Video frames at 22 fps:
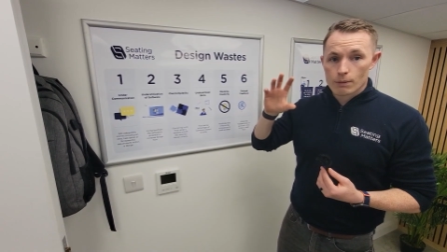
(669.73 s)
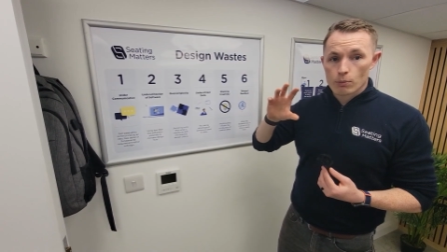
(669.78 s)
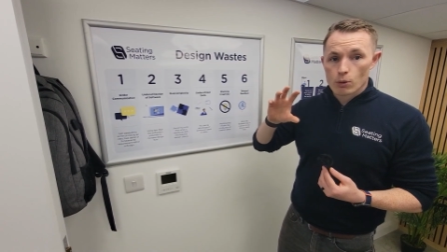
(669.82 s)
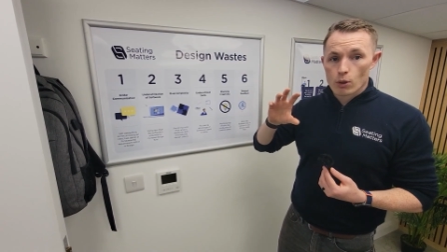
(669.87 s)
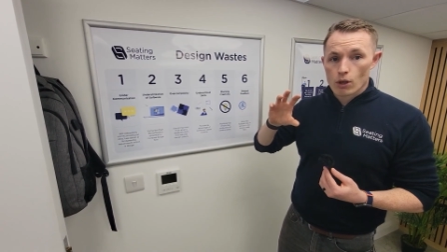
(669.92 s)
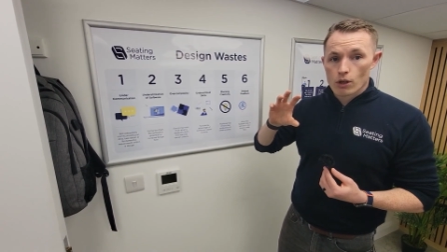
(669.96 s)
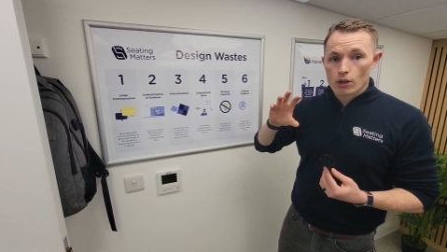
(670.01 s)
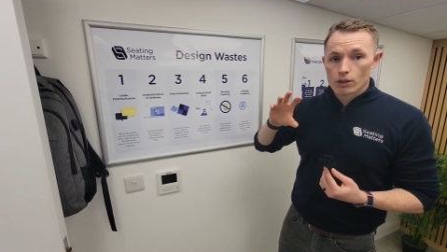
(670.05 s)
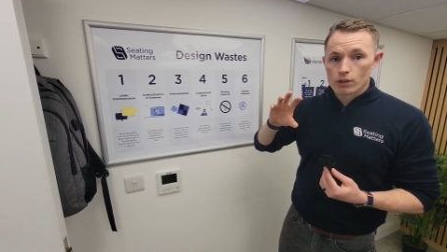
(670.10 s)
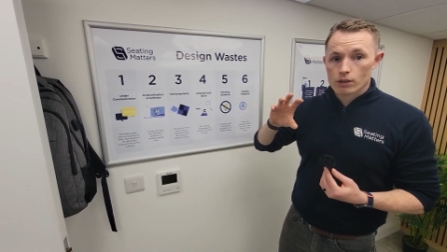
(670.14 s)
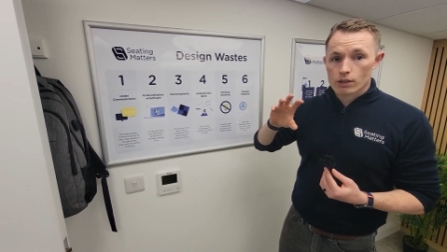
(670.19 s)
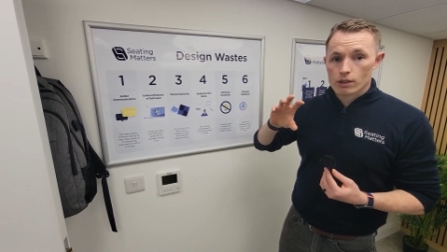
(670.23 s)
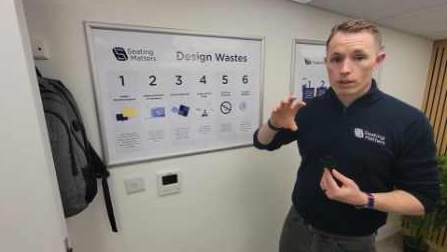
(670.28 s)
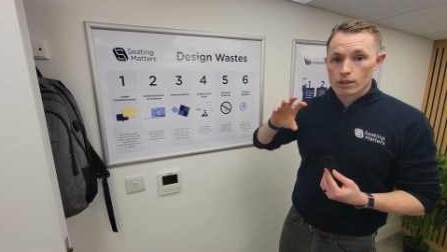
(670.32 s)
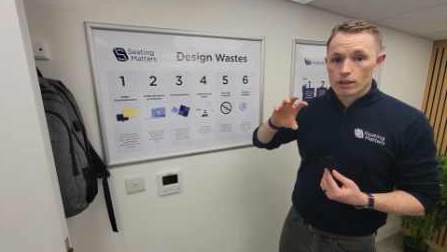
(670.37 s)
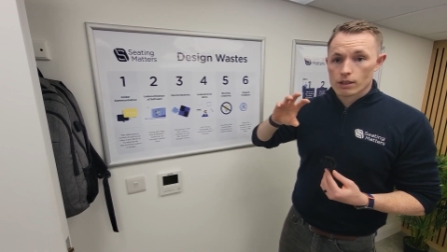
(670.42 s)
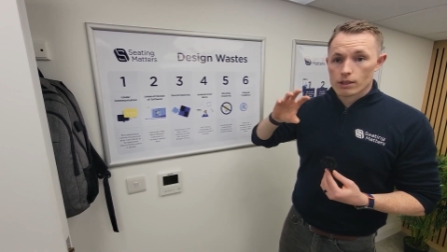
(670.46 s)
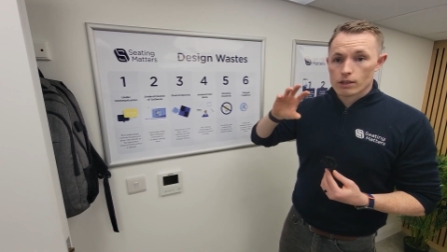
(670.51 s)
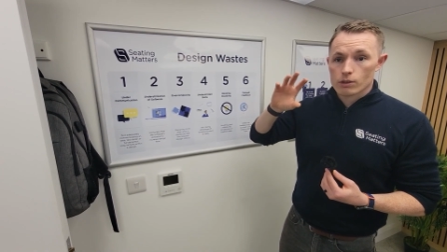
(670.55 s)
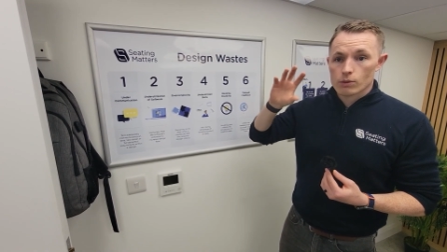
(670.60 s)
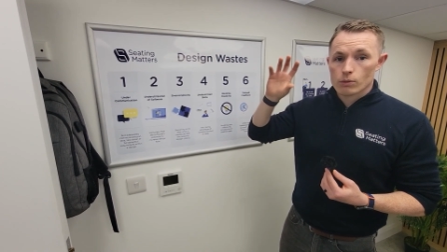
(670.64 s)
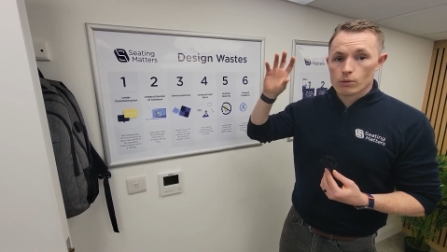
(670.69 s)
a product,
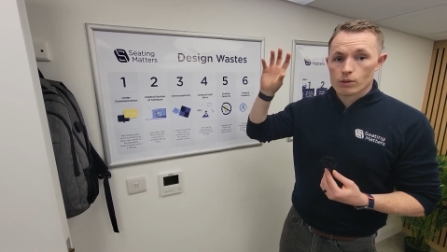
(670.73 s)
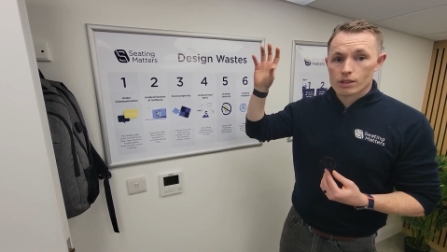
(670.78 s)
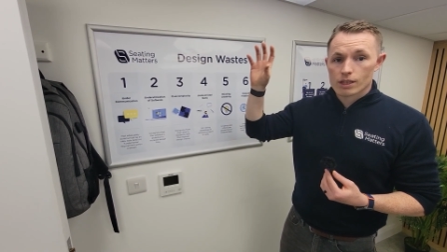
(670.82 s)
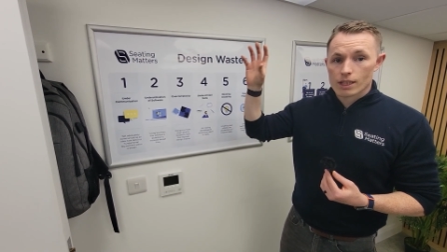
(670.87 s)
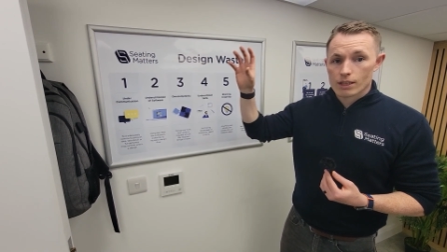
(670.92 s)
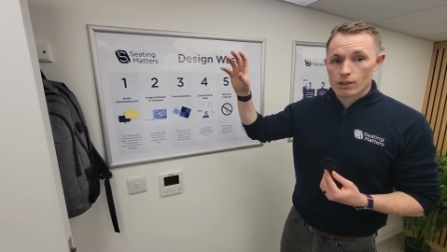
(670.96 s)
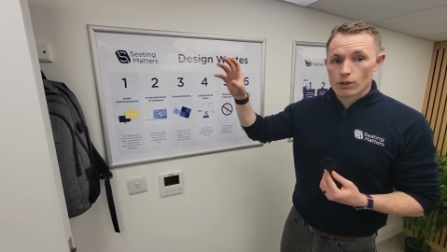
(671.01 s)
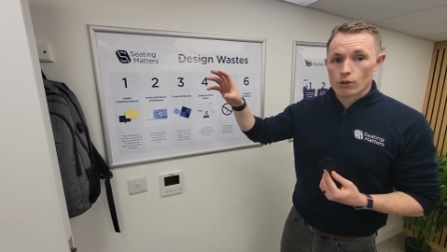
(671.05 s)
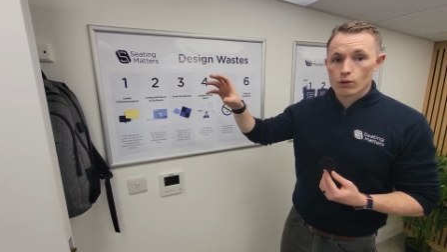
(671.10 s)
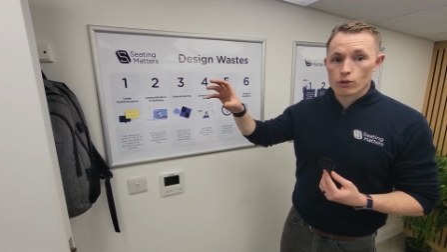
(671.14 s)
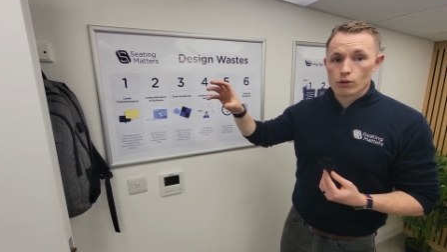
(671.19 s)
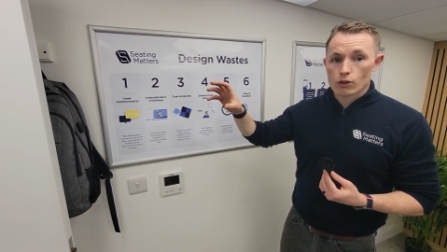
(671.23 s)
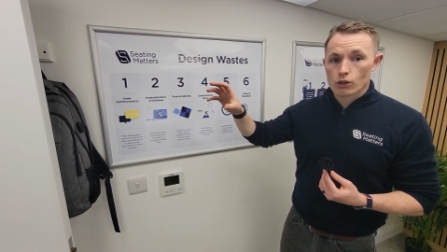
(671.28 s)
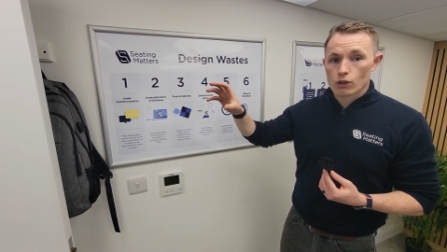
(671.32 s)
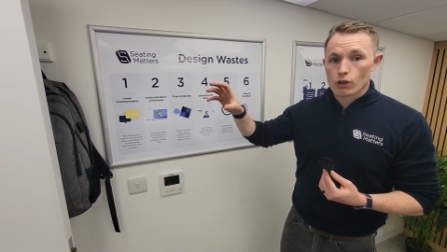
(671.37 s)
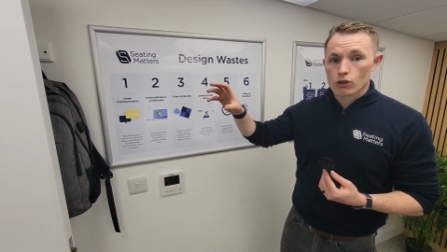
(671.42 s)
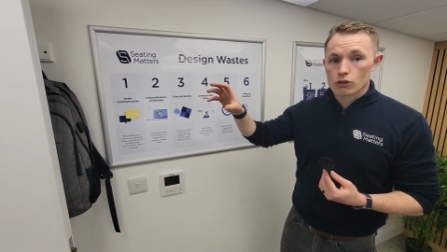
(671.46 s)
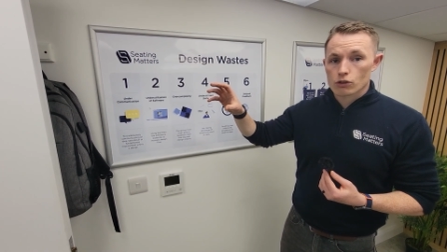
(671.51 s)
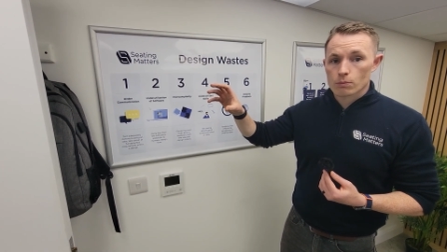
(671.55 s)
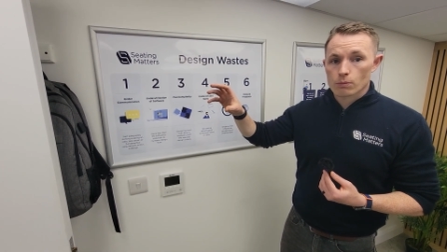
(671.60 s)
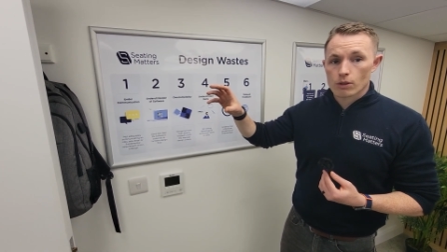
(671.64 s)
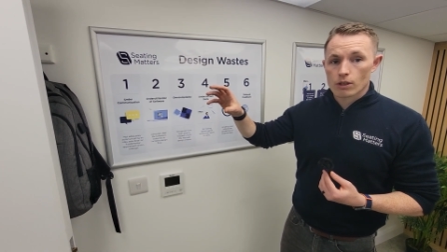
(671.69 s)
you would send it out to the
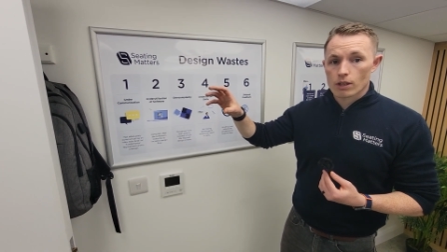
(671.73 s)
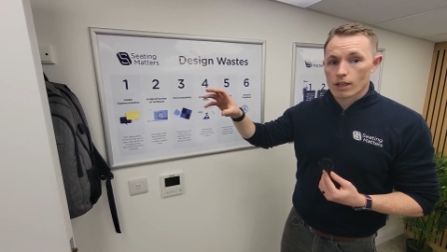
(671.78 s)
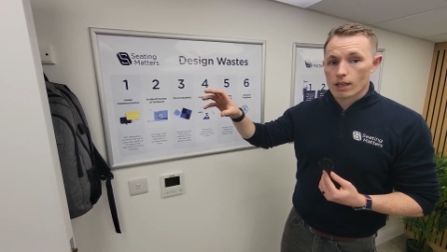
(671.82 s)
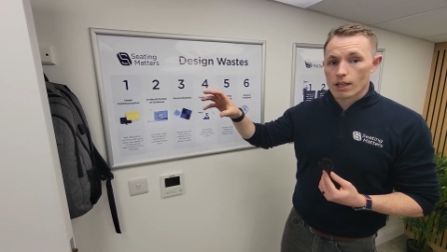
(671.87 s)
customer,